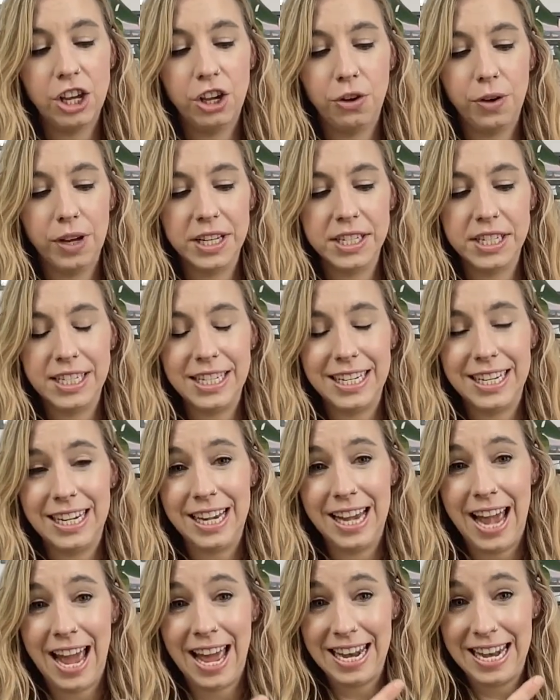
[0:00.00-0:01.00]
You can
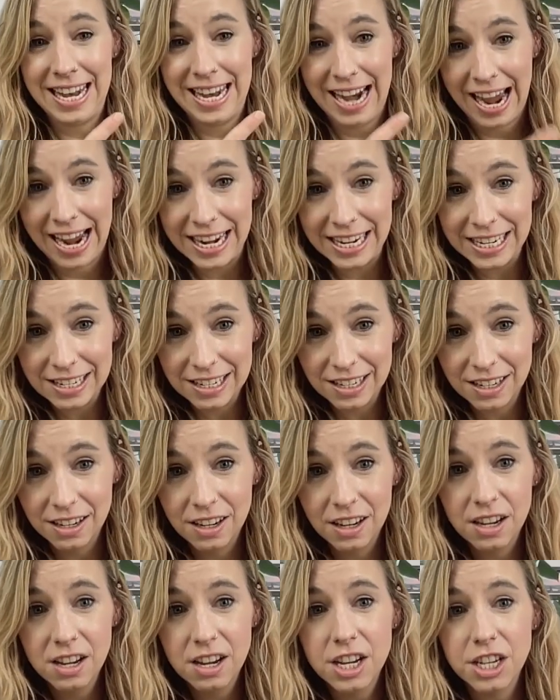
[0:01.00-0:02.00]
see at night.
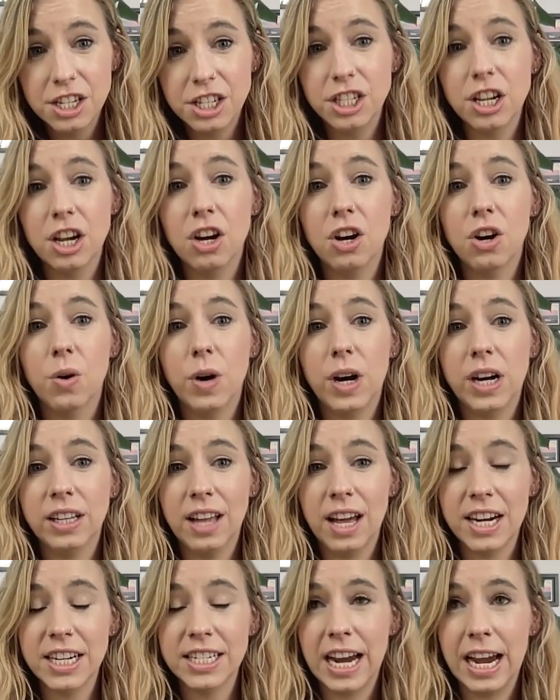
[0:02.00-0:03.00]
So a
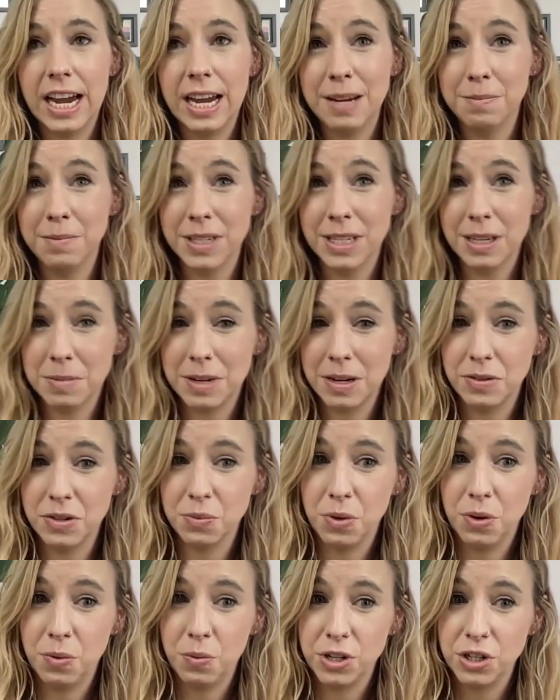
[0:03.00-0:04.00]
lot of times,
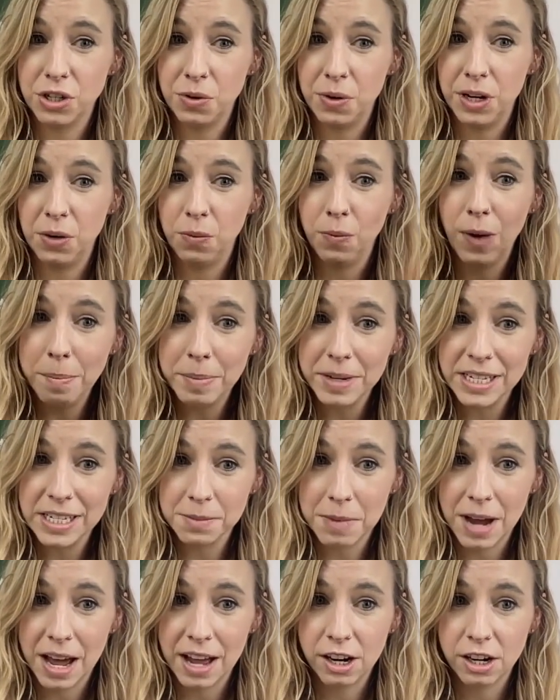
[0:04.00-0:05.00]
sometimes when we're doing
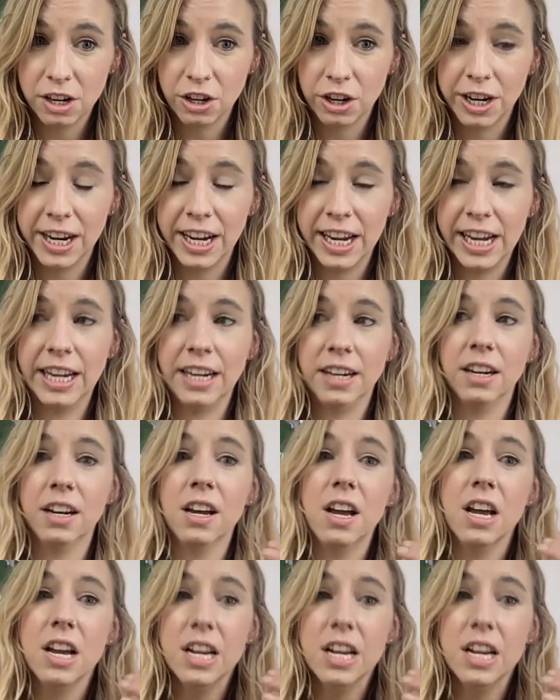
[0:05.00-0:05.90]
weapons monitoring,